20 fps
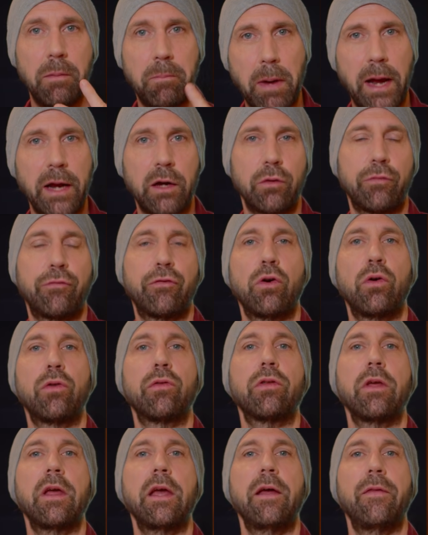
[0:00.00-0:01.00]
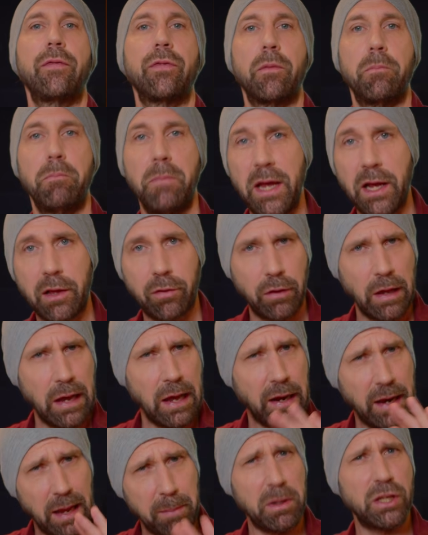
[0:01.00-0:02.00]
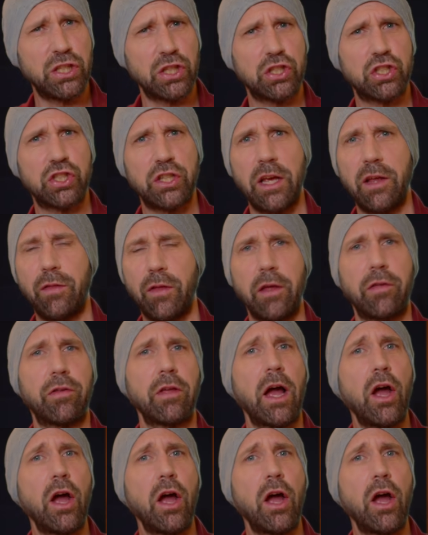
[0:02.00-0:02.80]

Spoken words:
microphones in the mix, let me just say this.